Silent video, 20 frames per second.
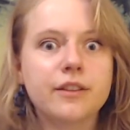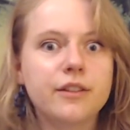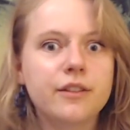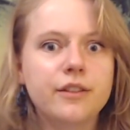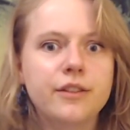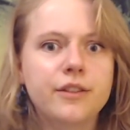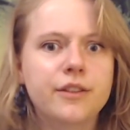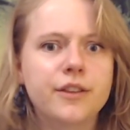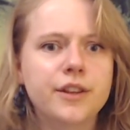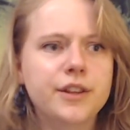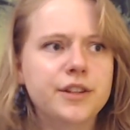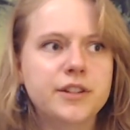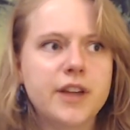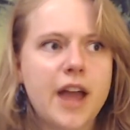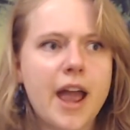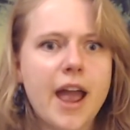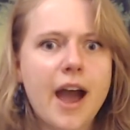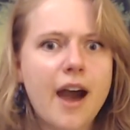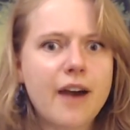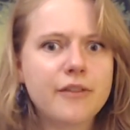the
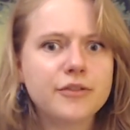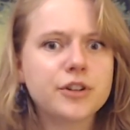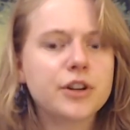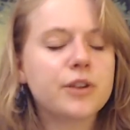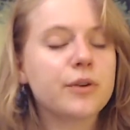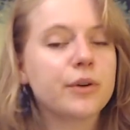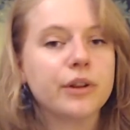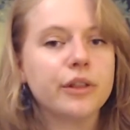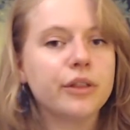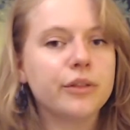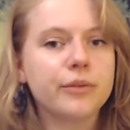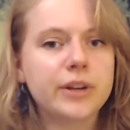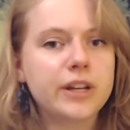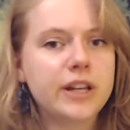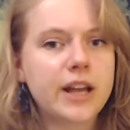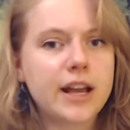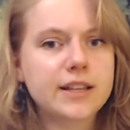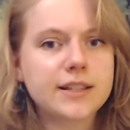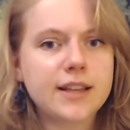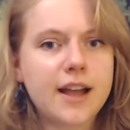day after or 3
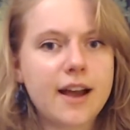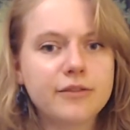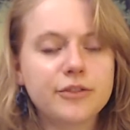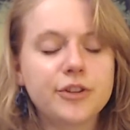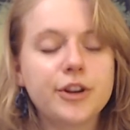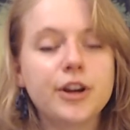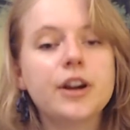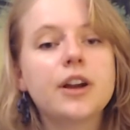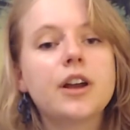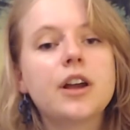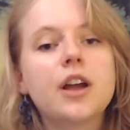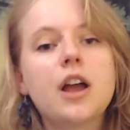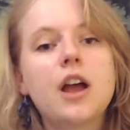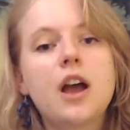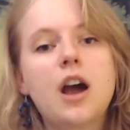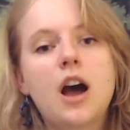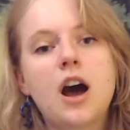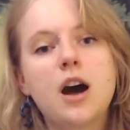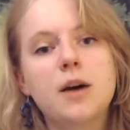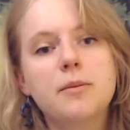days after.
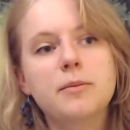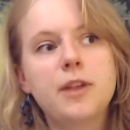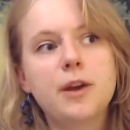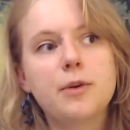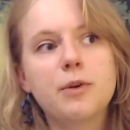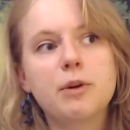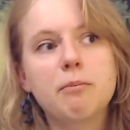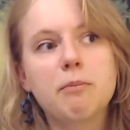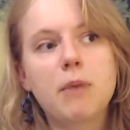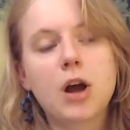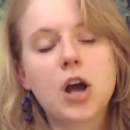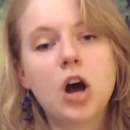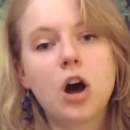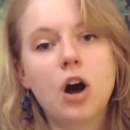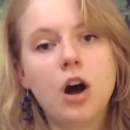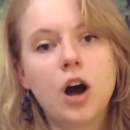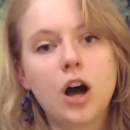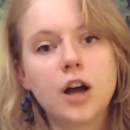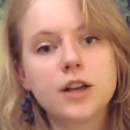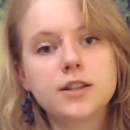They were
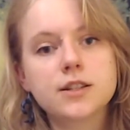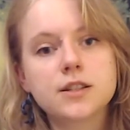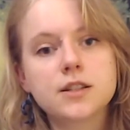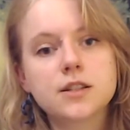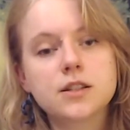macaws.